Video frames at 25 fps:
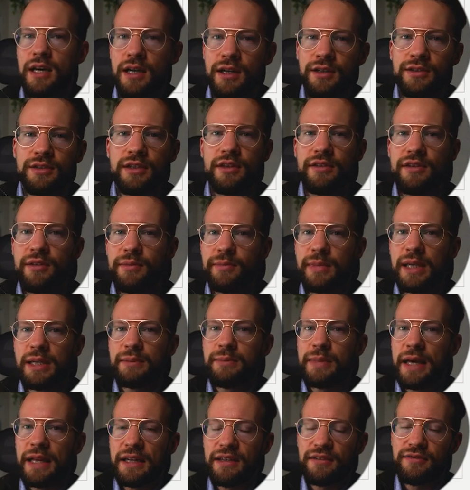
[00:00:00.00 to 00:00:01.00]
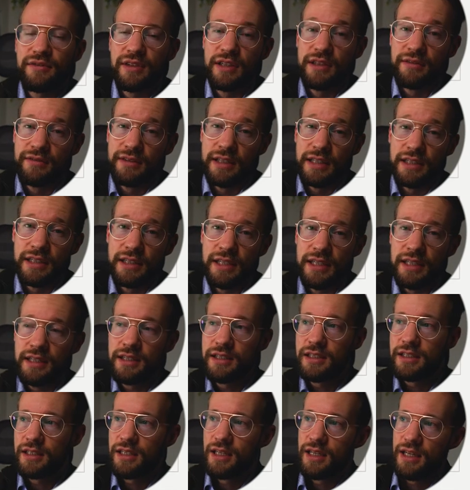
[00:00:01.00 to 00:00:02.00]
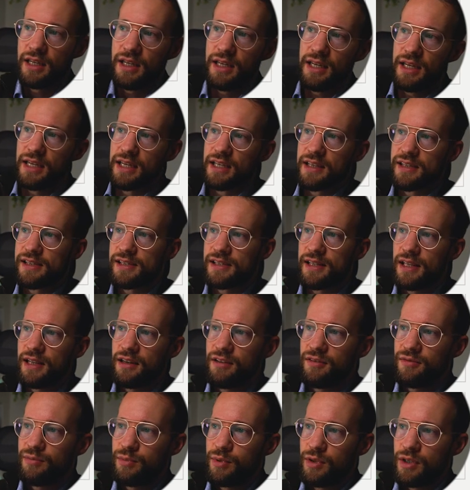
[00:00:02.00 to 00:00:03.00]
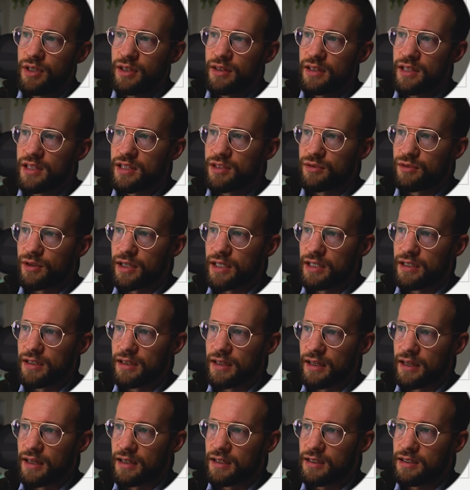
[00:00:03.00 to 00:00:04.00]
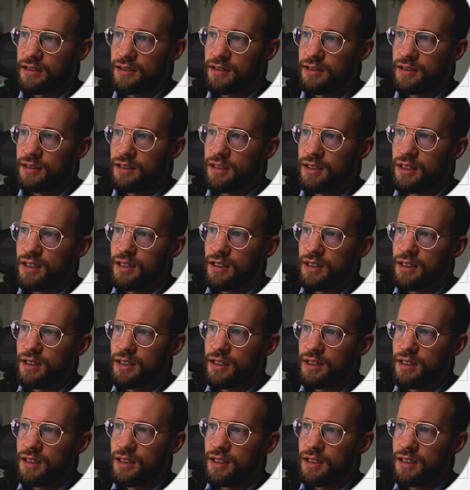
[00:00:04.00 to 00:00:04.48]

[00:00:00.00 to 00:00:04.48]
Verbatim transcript: Another big benefit of this is instead of putting this right there,